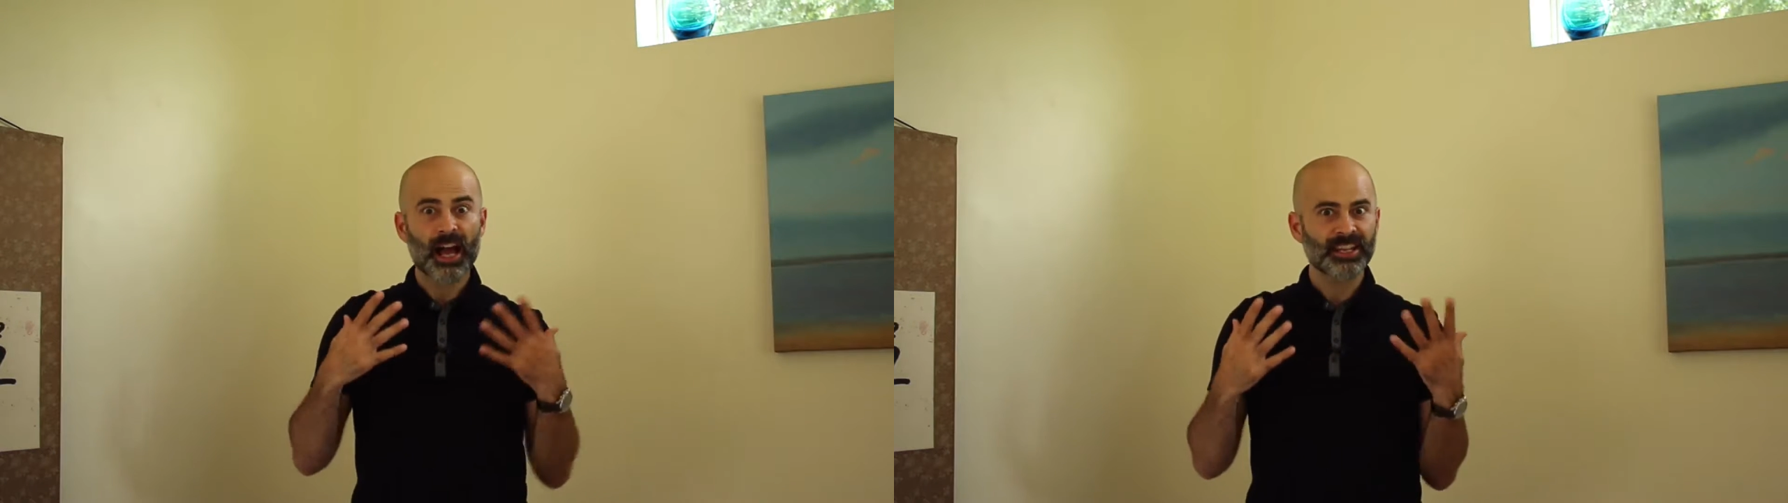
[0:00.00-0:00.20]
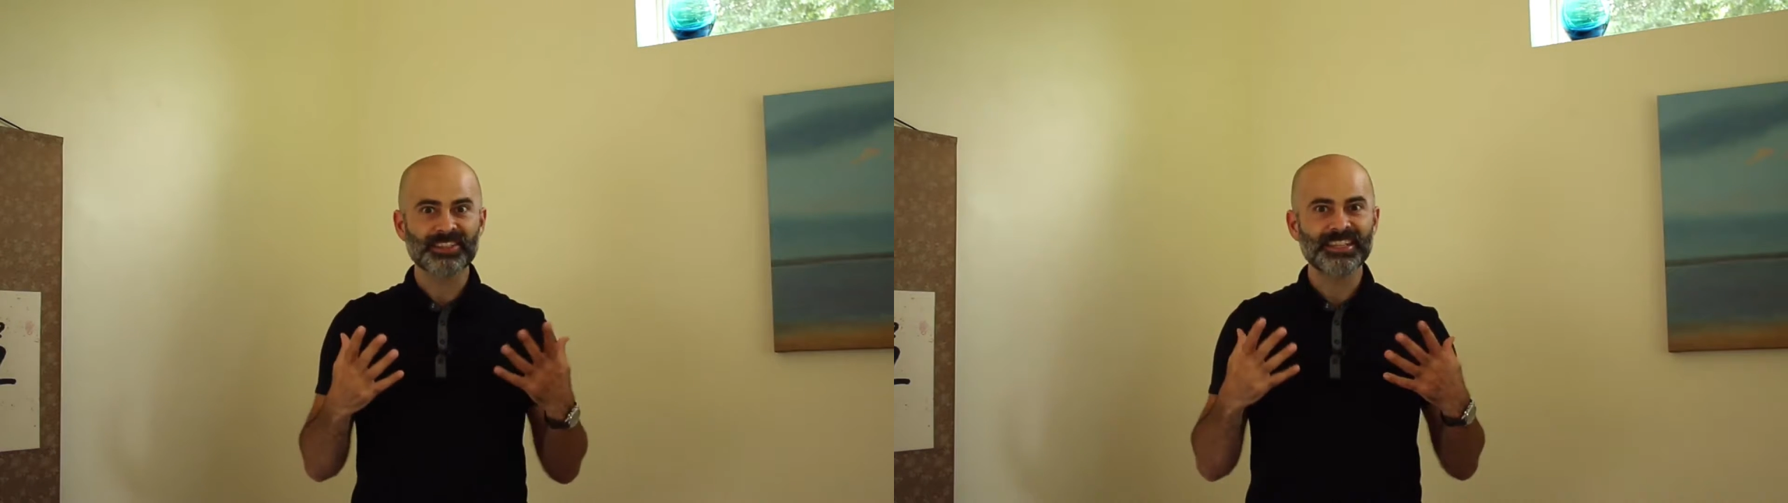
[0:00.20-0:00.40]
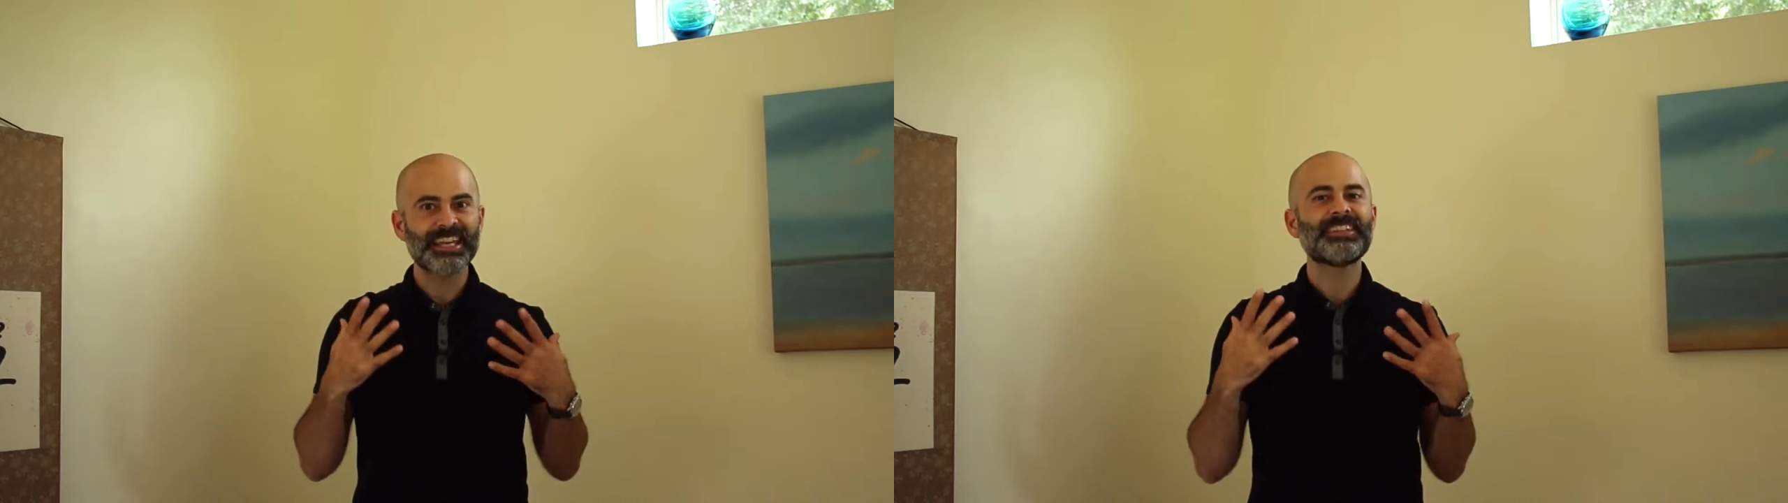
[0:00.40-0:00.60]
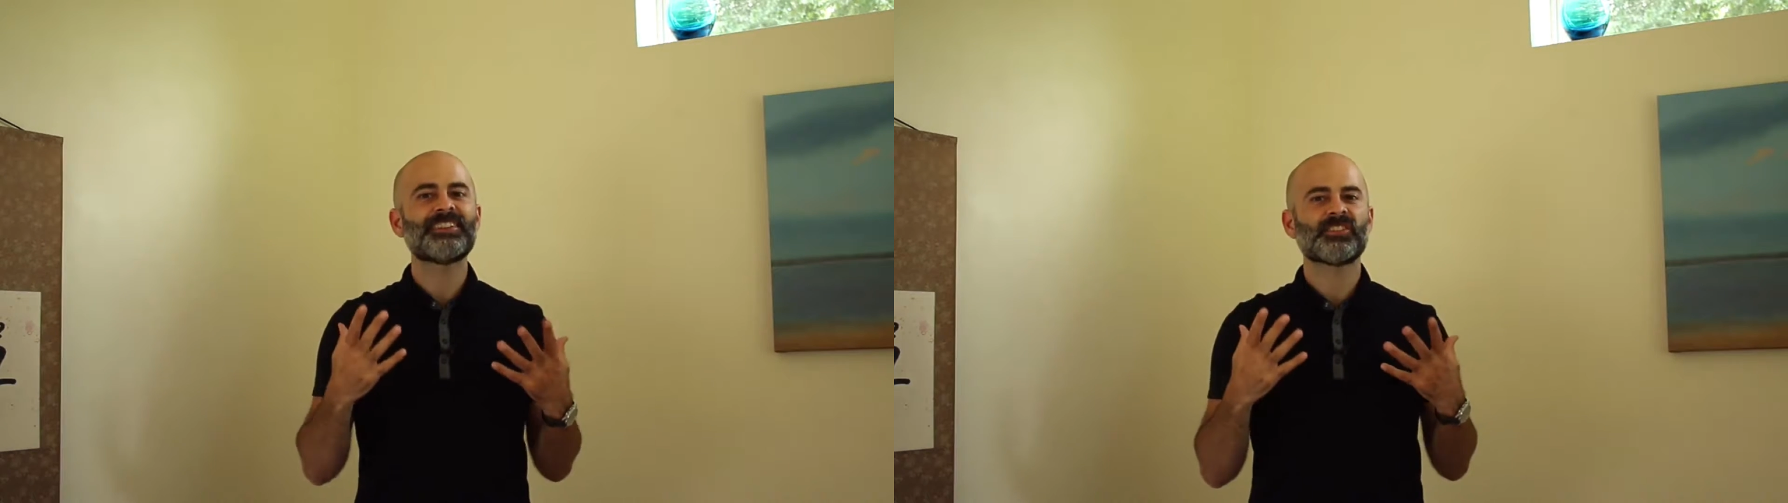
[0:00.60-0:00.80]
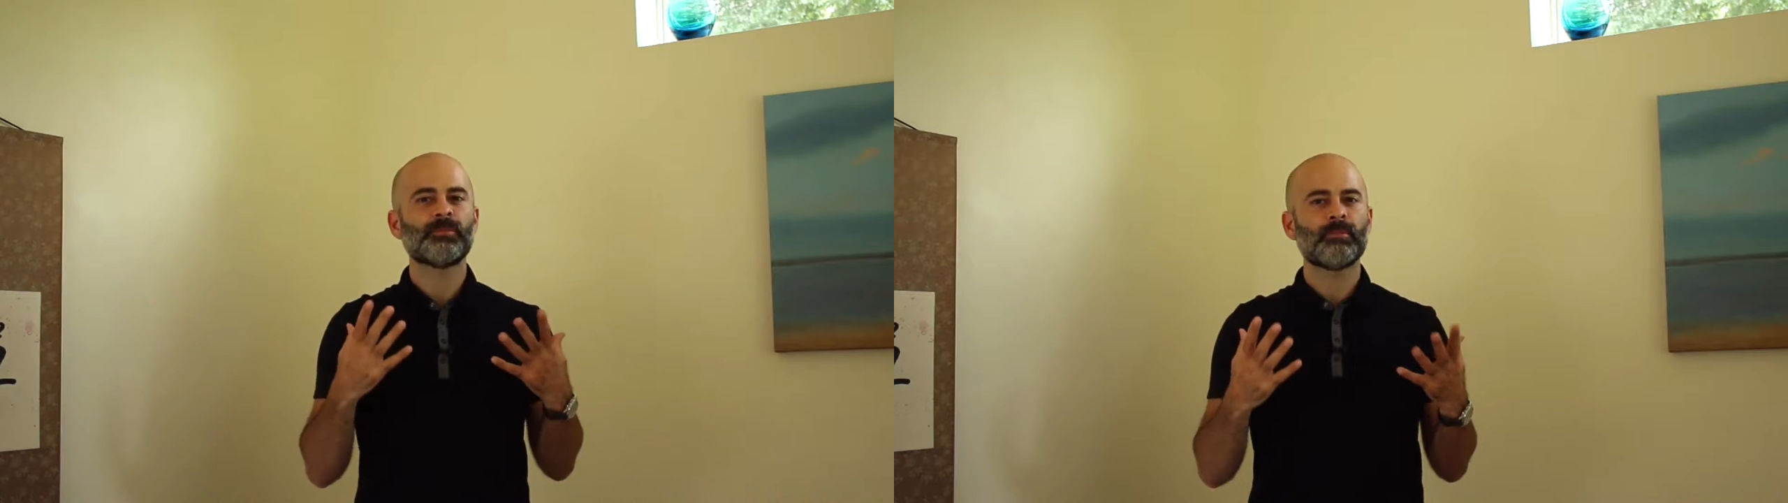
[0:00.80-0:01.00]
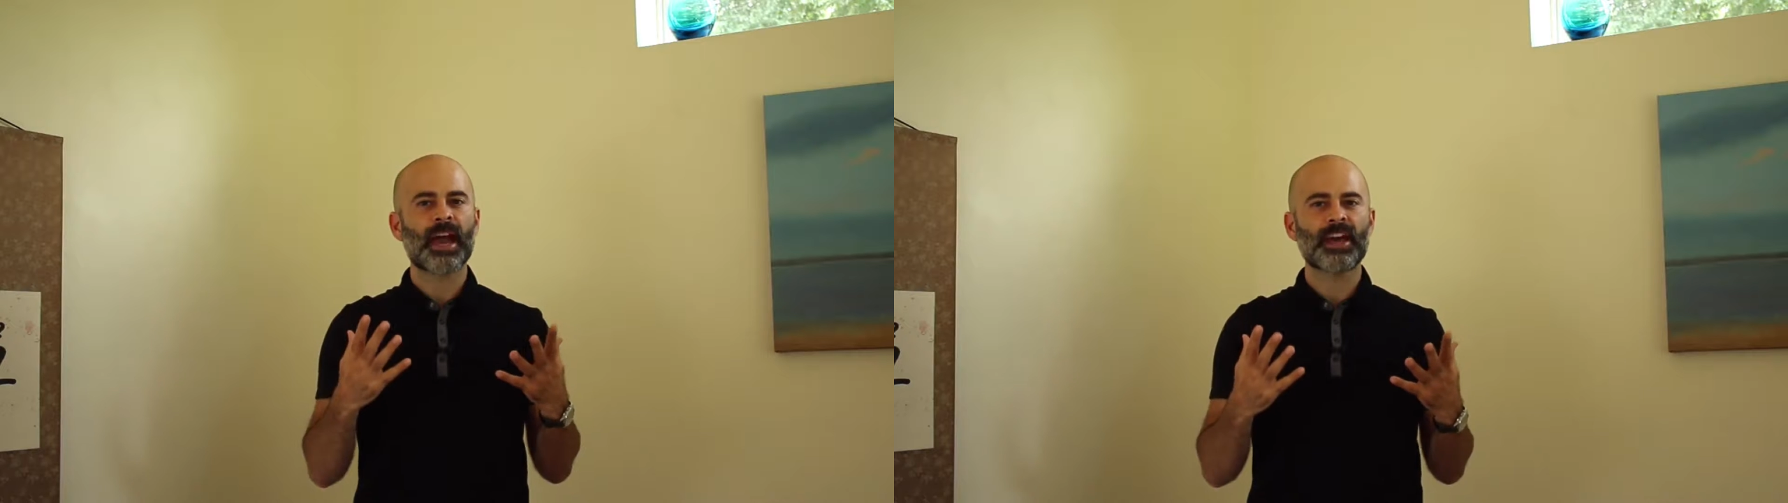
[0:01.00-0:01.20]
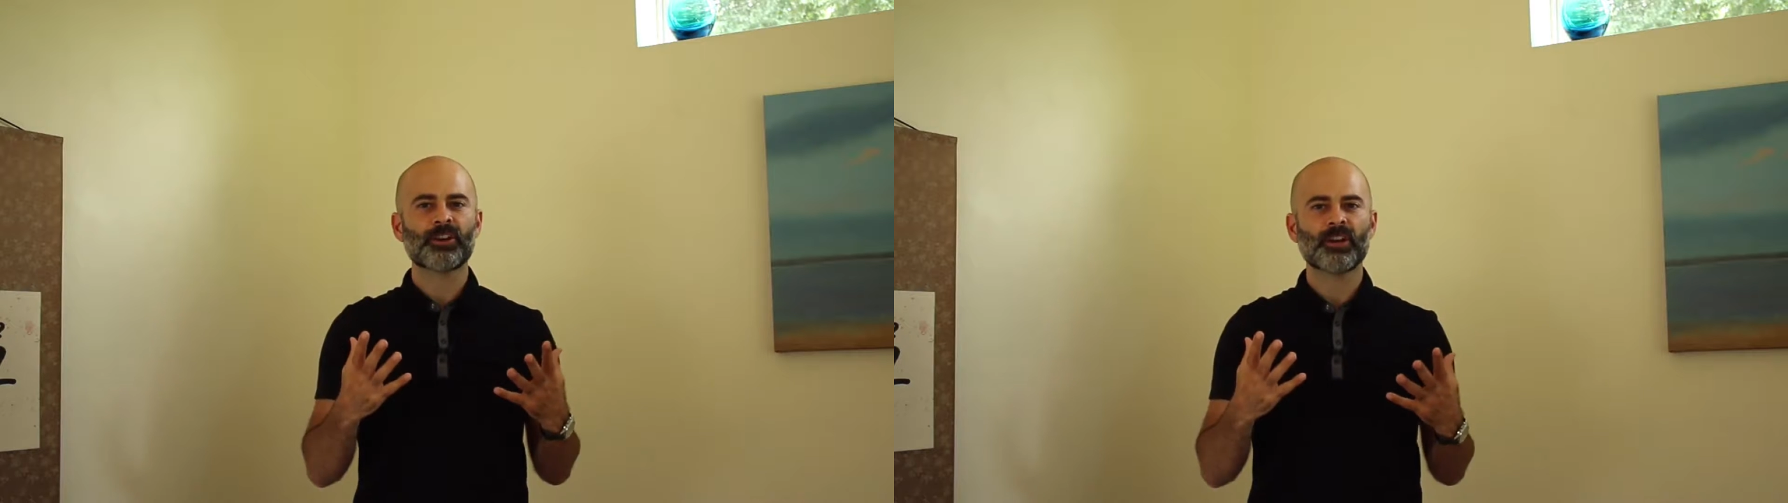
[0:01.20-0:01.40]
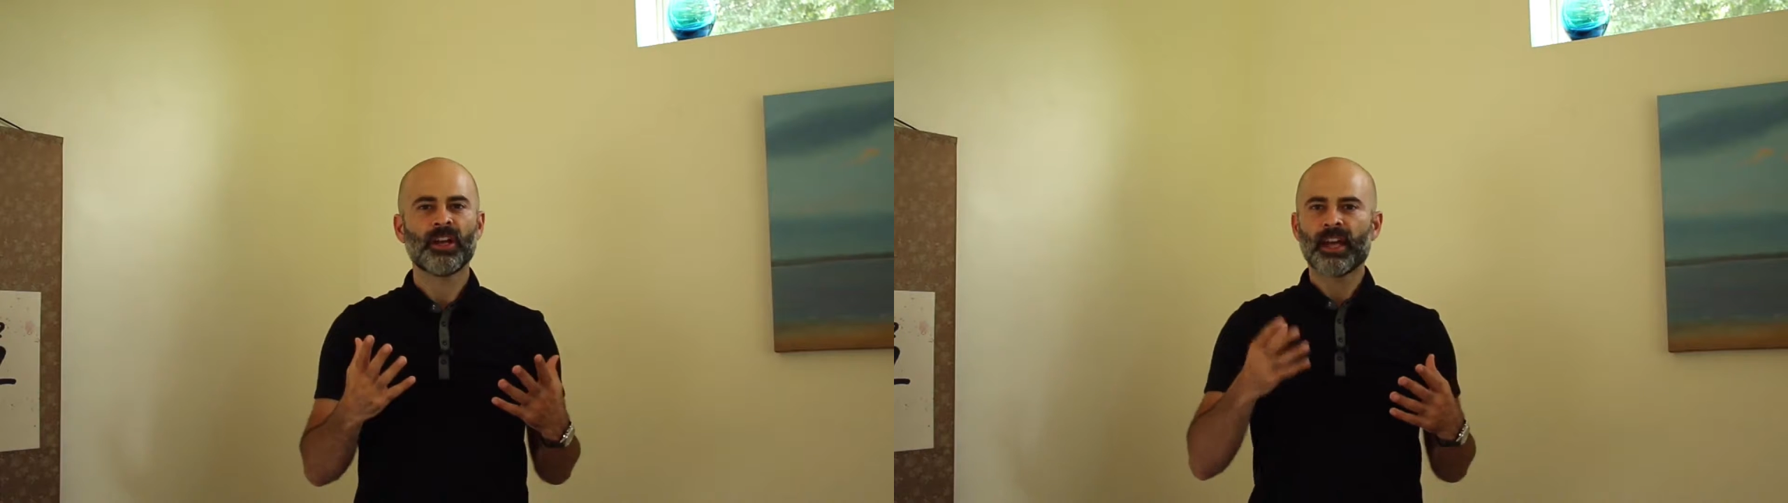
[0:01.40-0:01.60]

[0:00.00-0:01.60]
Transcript: honestly, it doesn't matter.